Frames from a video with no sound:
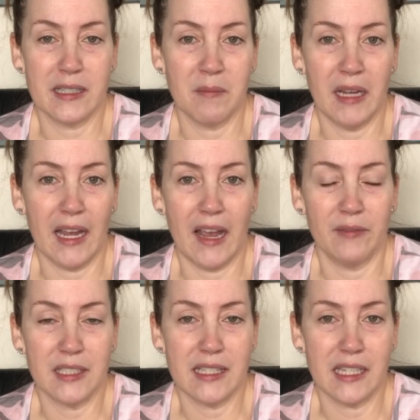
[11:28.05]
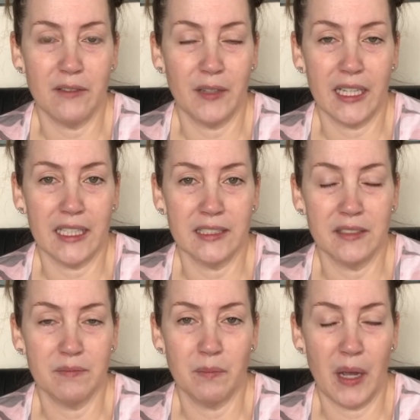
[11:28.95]
I might have to see if I can
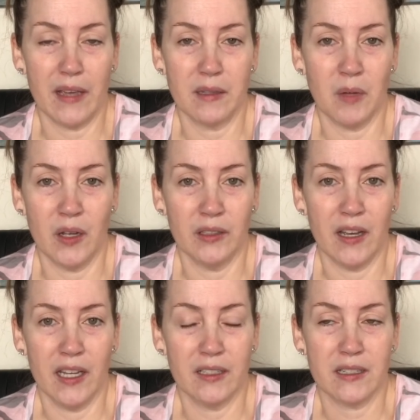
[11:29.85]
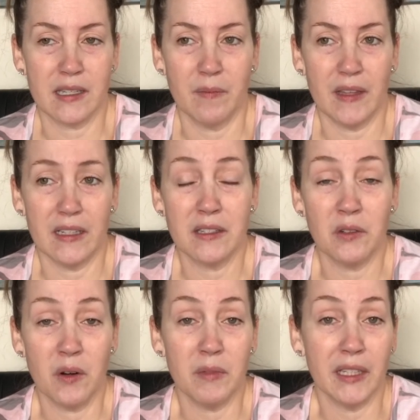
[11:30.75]
buy them online or something, because
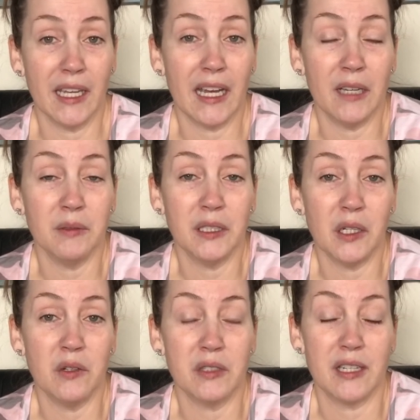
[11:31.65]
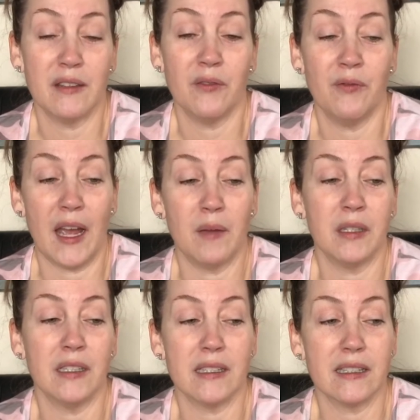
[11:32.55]
normally I would go to the
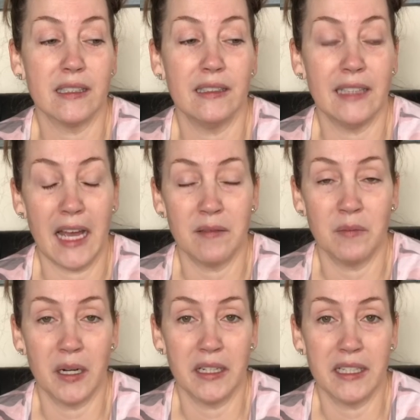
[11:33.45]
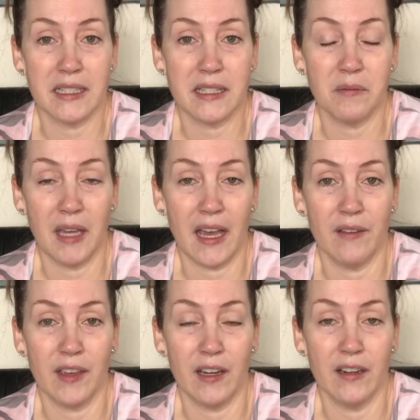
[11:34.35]
fabulous little Latin markets that we
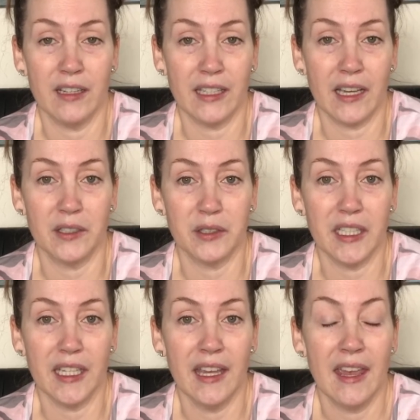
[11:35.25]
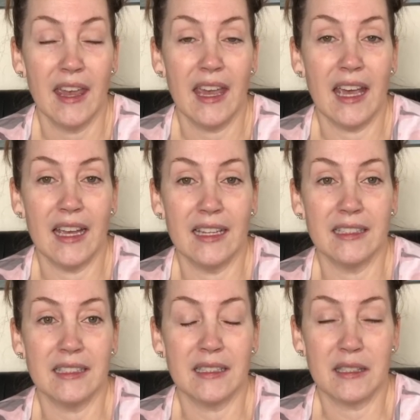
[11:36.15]
have here in Calgary
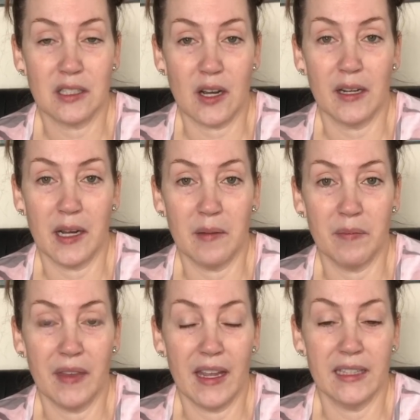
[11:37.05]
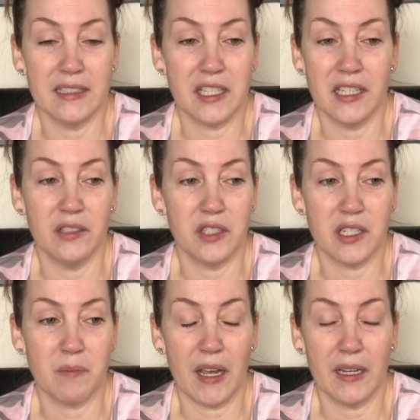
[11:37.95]
and stock up and
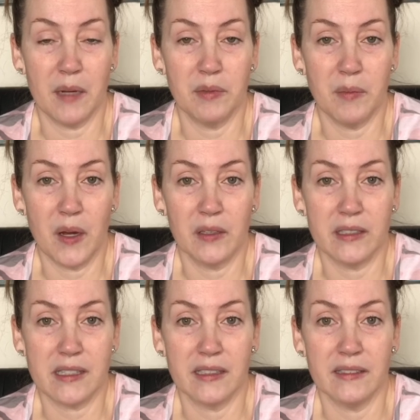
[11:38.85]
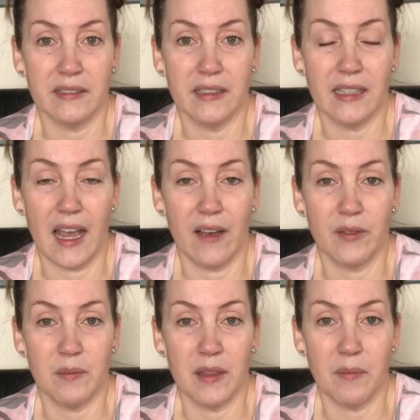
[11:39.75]
just buy a couple bottles and have
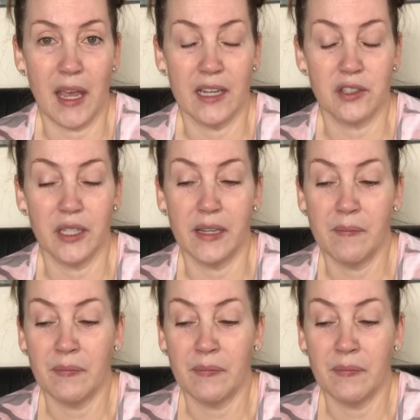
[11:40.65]
them in the pantry.